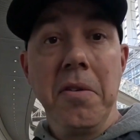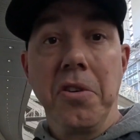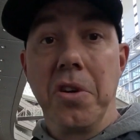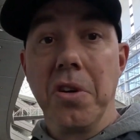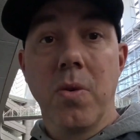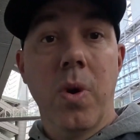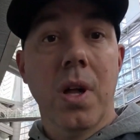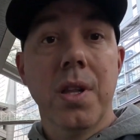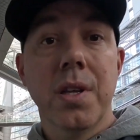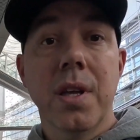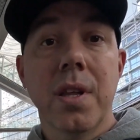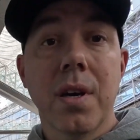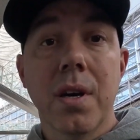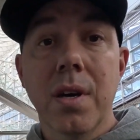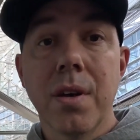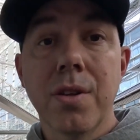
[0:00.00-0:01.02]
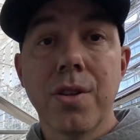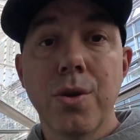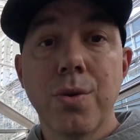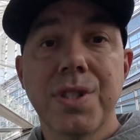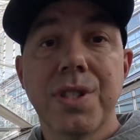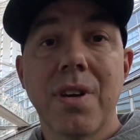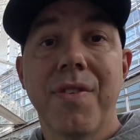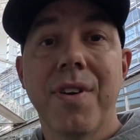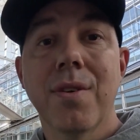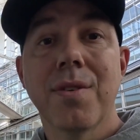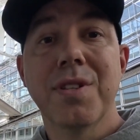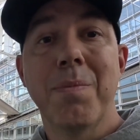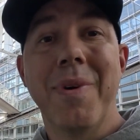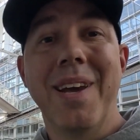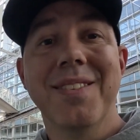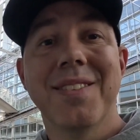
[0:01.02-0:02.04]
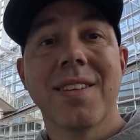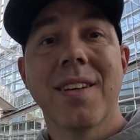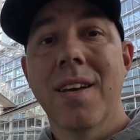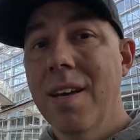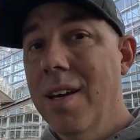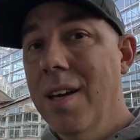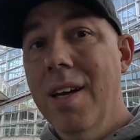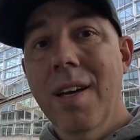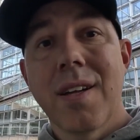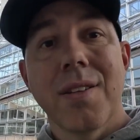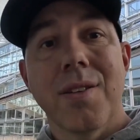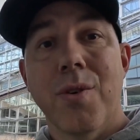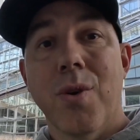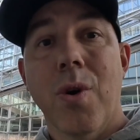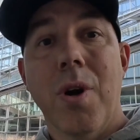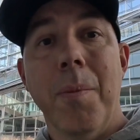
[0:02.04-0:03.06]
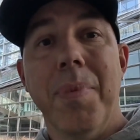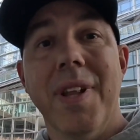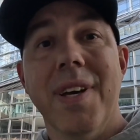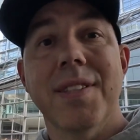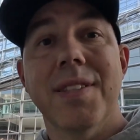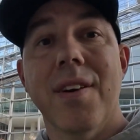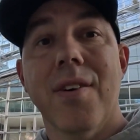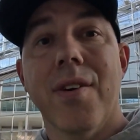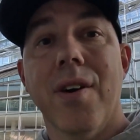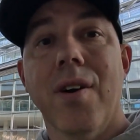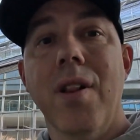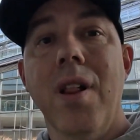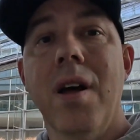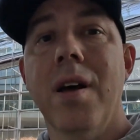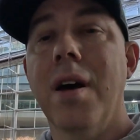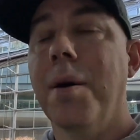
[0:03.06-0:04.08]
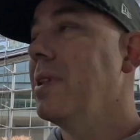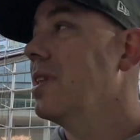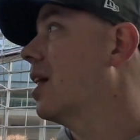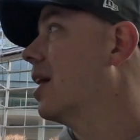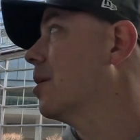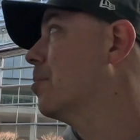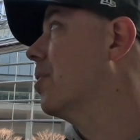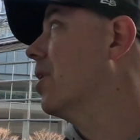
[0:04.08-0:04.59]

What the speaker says: Good quality. The used stuff here is amazing. So no complaints there at all. I'm a little out of